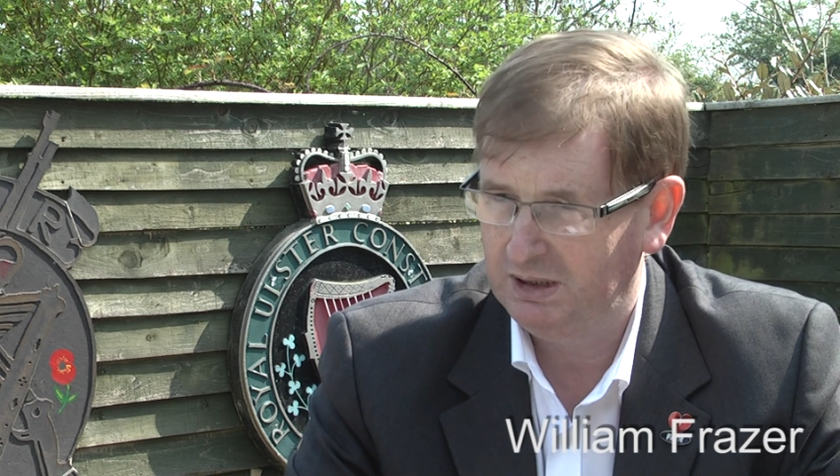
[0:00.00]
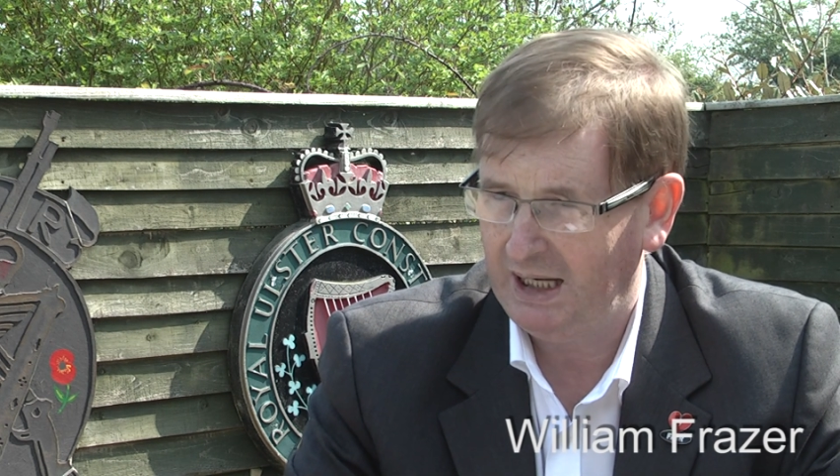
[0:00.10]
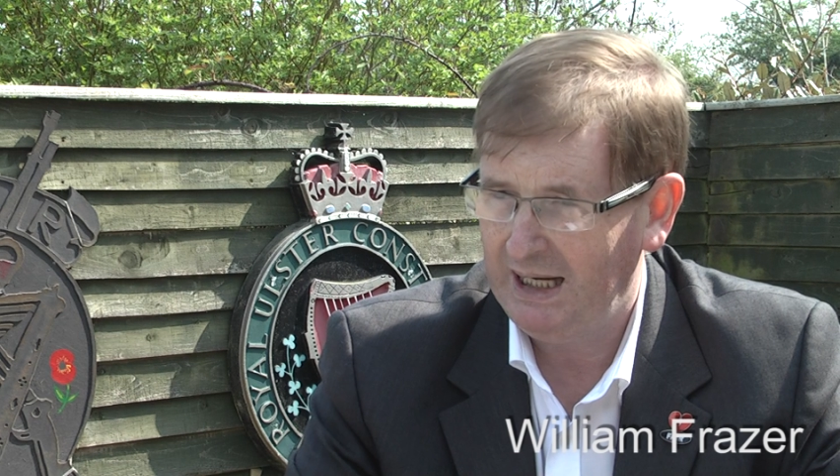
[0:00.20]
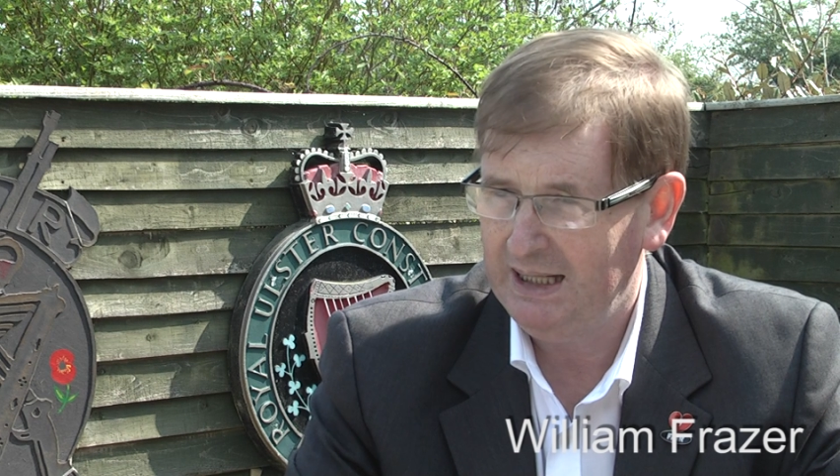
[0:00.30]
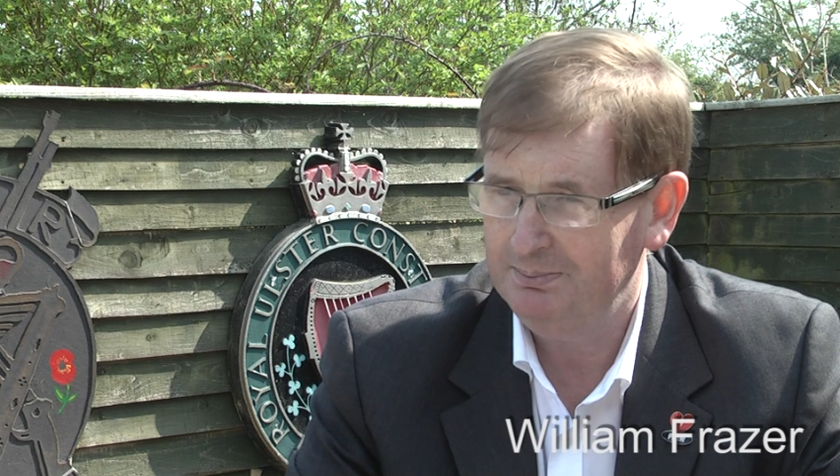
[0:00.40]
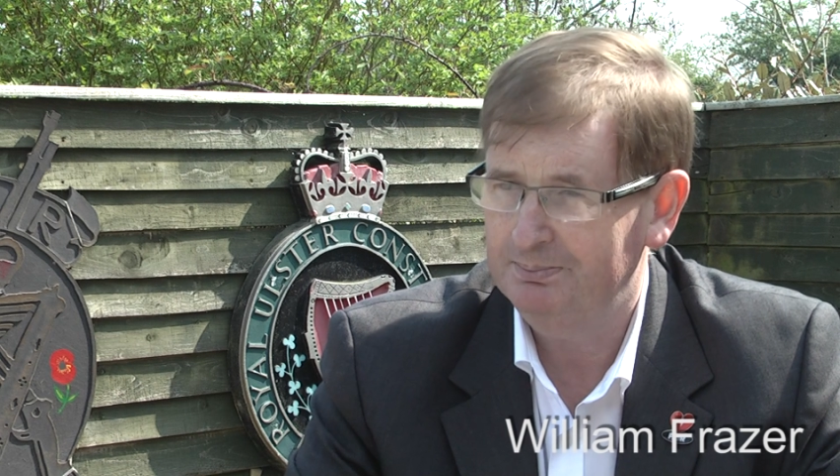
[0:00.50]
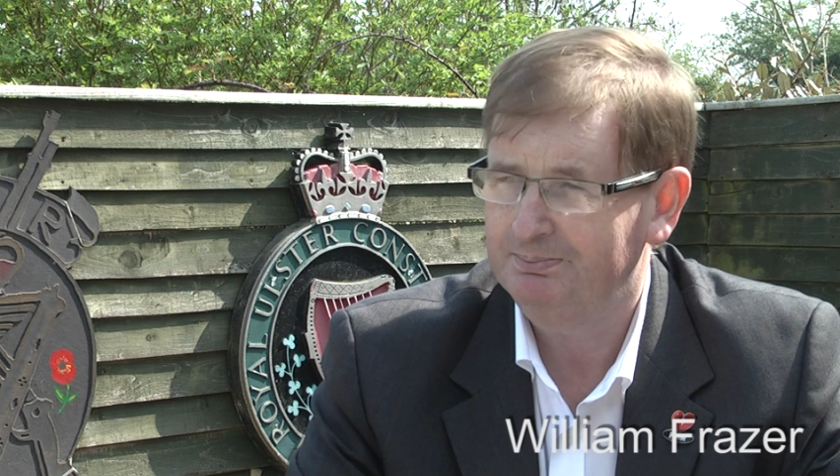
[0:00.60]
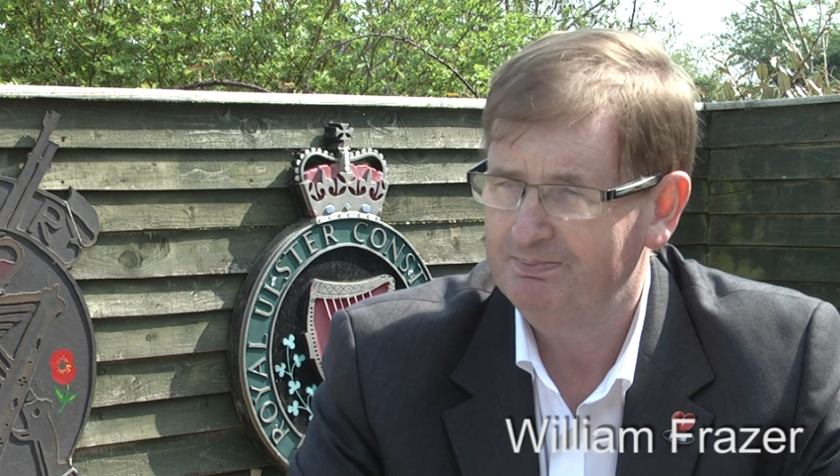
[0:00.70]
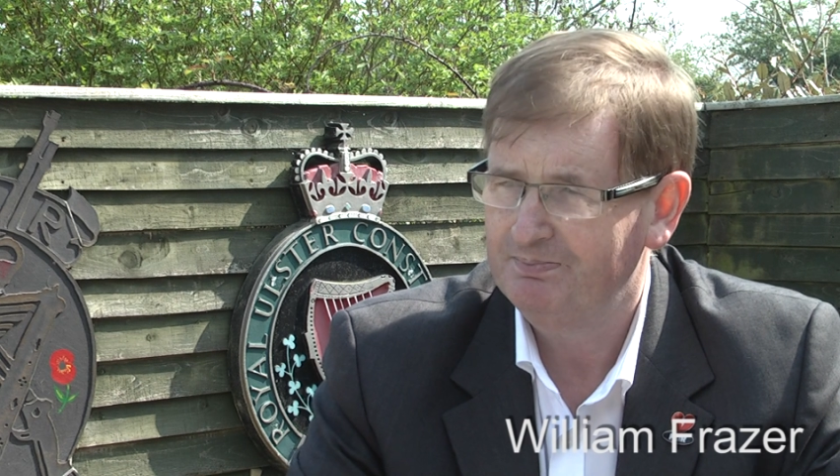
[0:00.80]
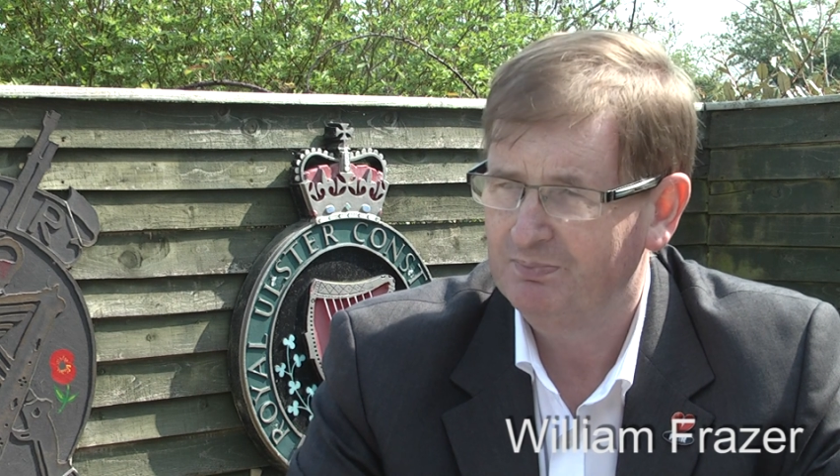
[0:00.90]
time
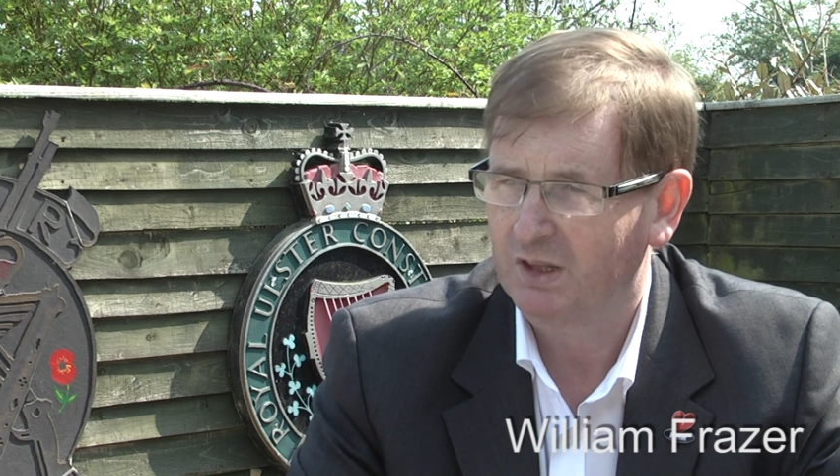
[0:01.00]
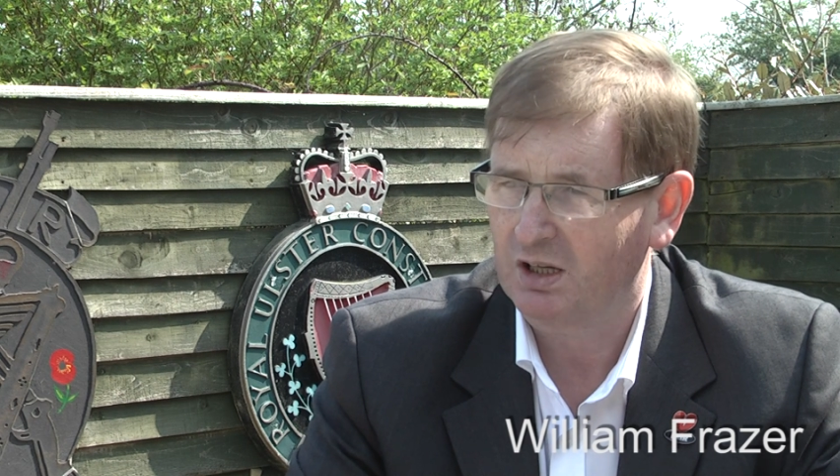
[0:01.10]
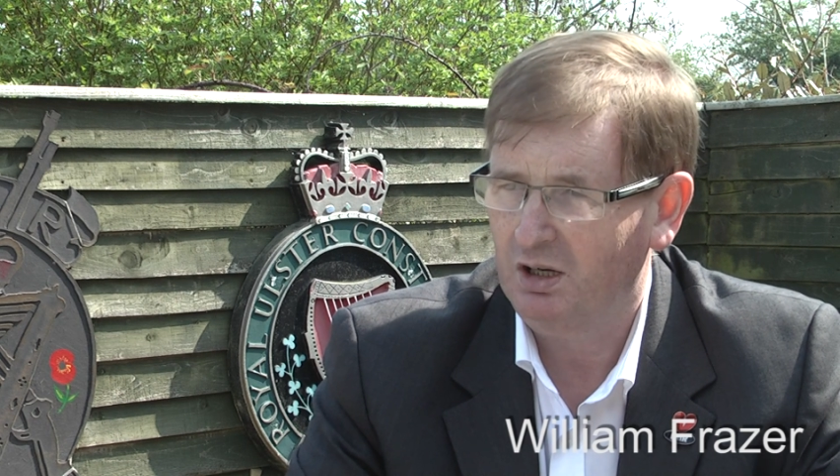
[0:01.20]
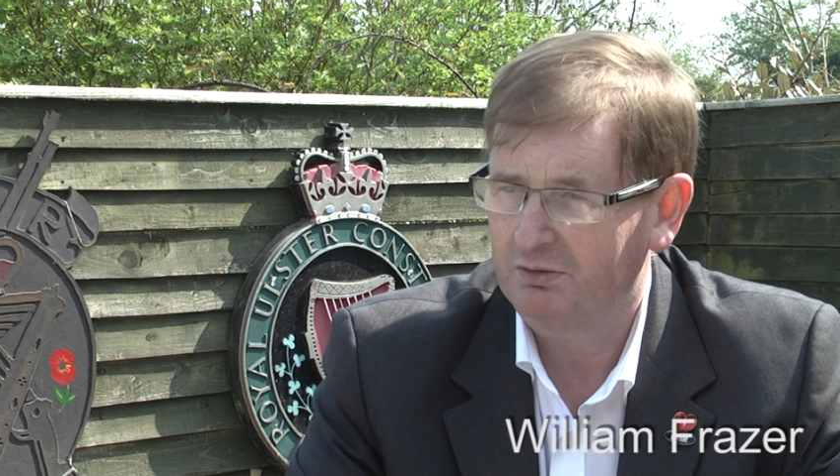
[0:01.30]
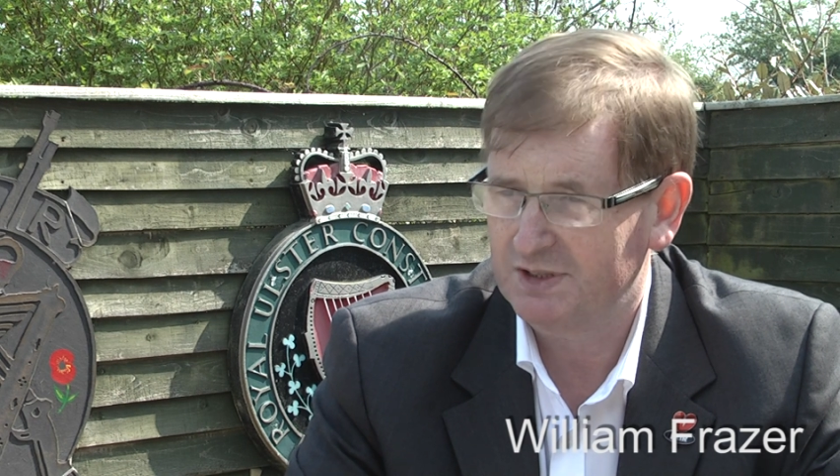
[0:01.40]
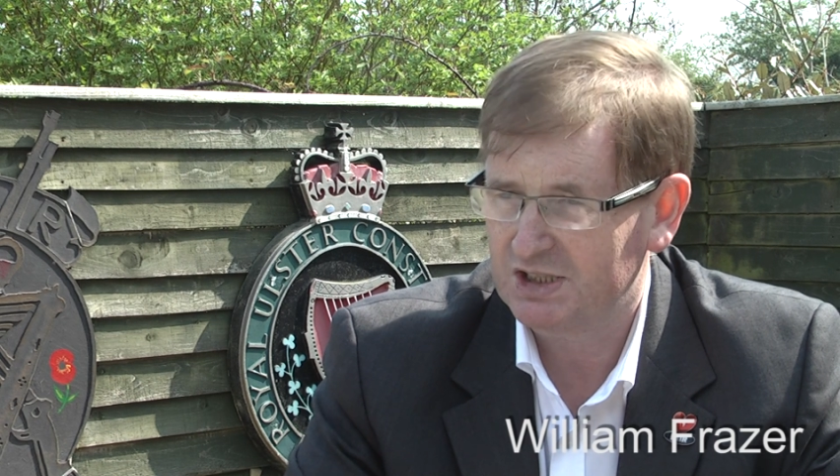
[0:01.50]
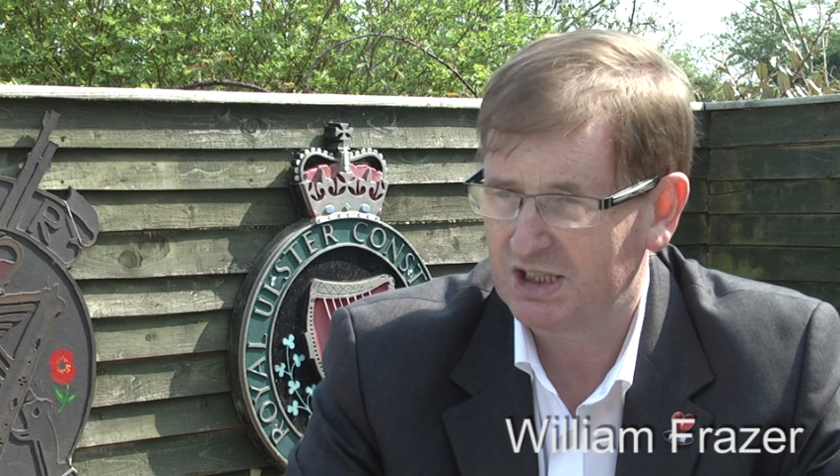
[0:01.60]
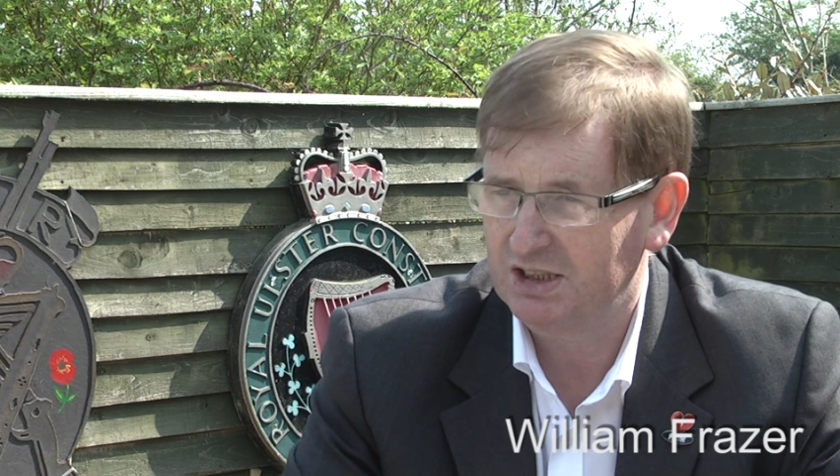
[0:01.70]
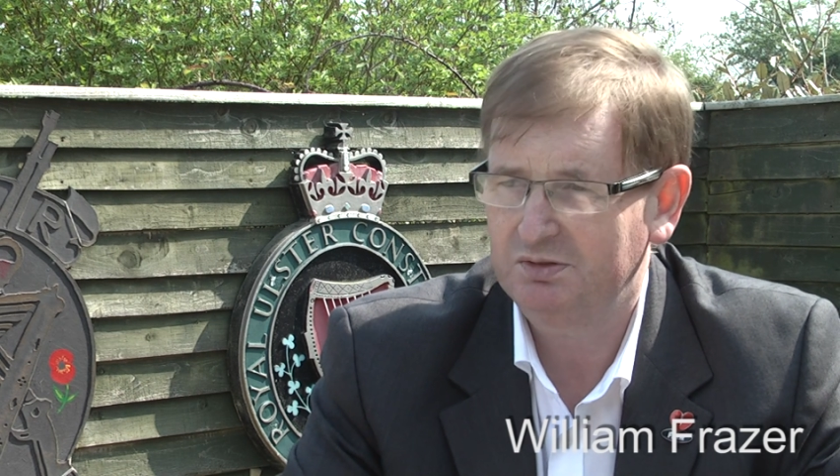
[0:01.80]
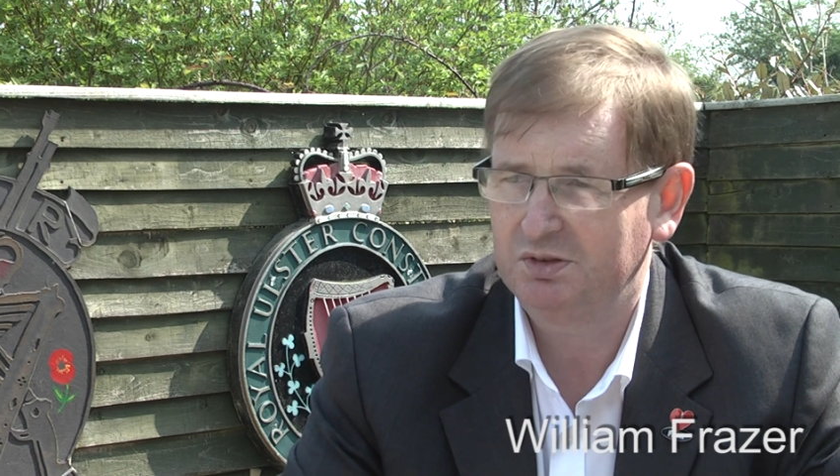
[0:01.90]
of this
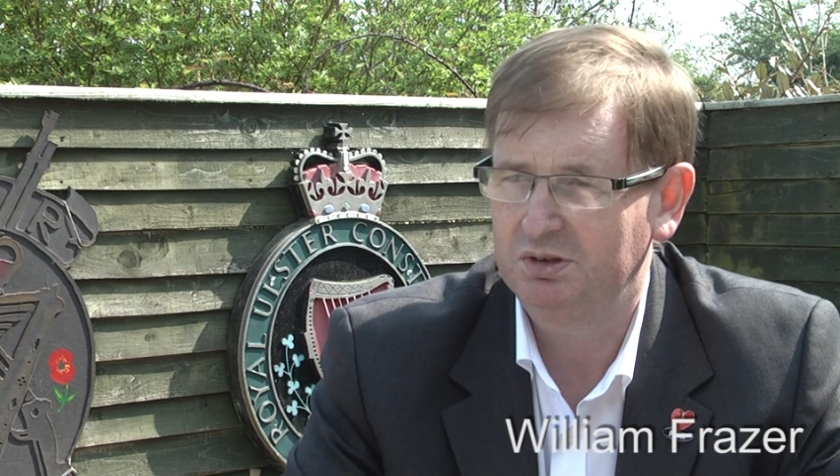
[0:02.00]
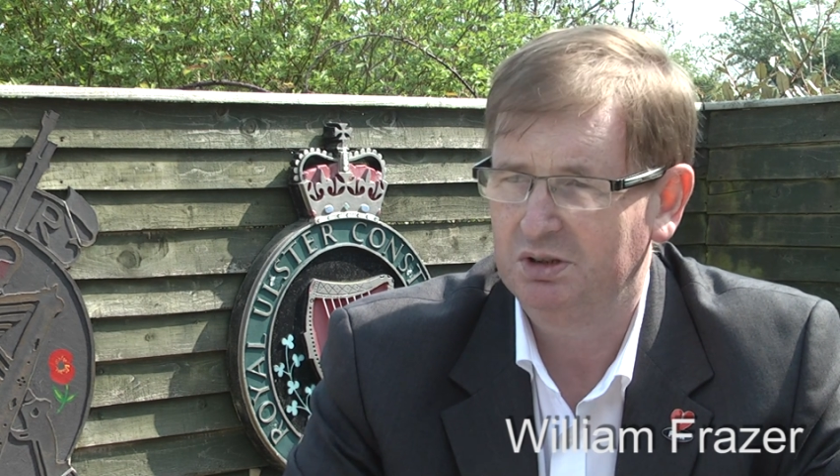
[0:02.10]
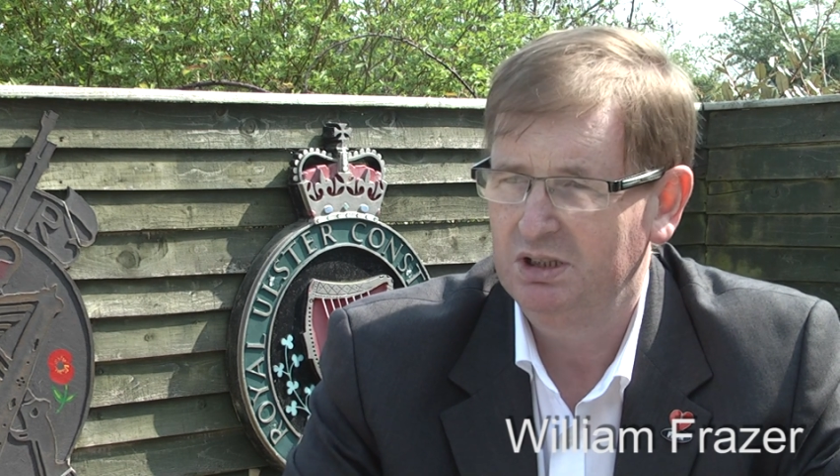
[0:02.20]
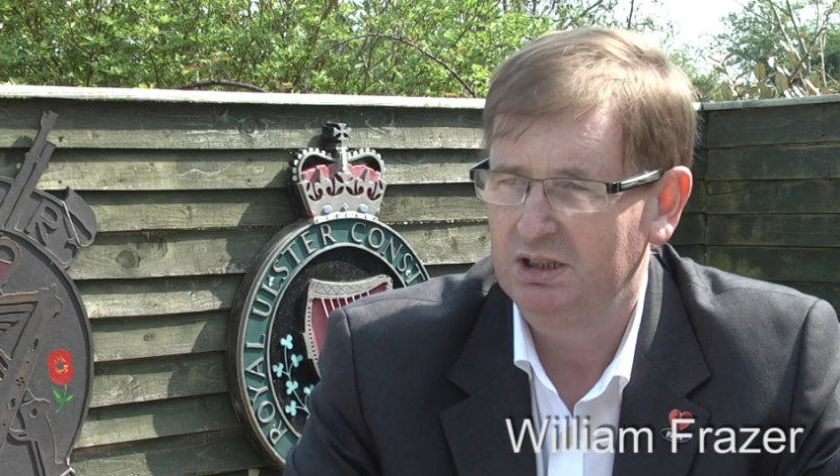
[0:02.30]
interview